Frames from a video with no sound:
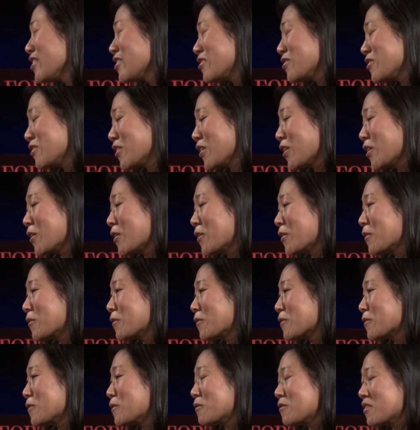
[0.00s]

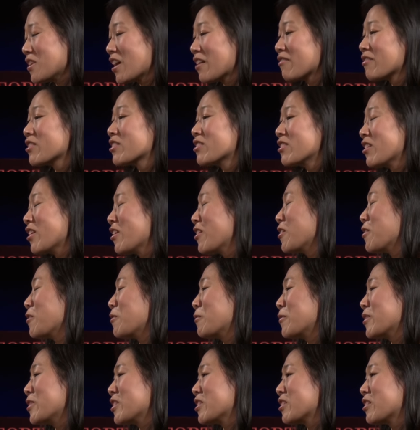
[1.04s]
So you never know
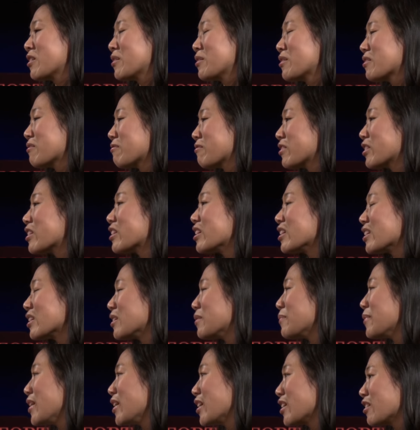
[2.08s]
when you're really
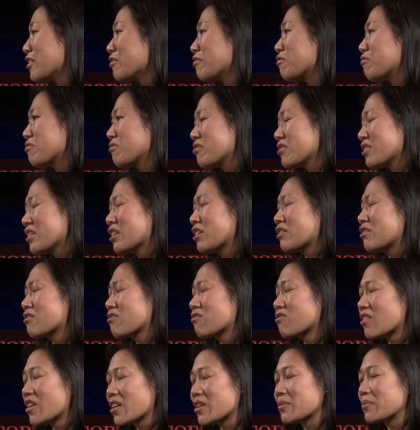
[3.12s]
going to make an
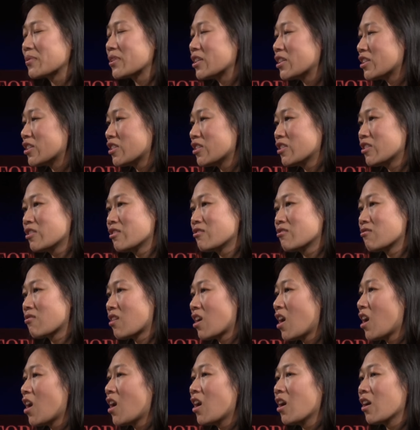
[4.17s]
incredibly
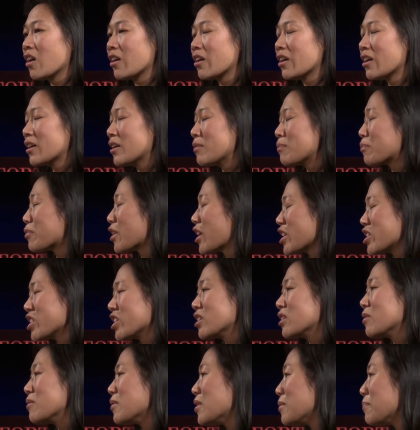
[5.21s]
strong
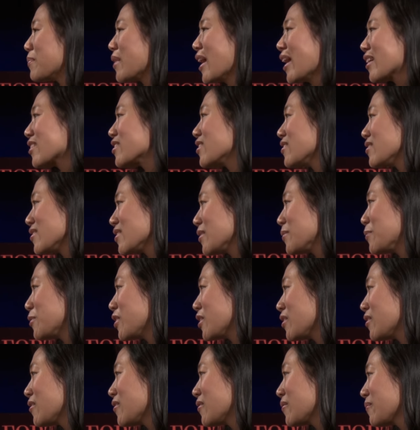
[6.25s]
impression and impact on
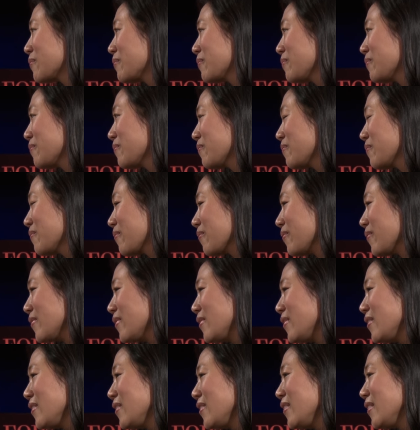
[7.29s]
someone. That's amazing. All
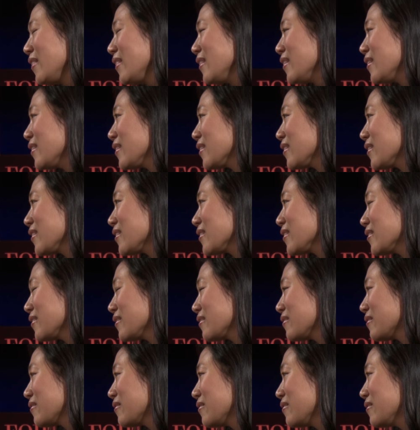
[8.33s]
right, and this is breaking news
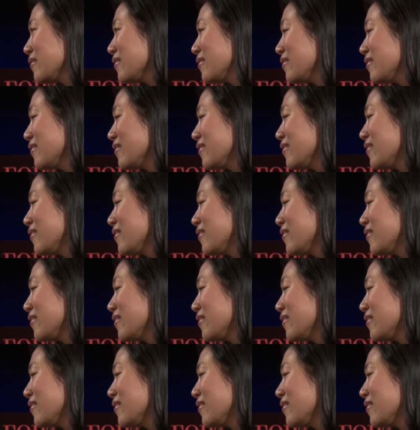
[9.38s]
because it just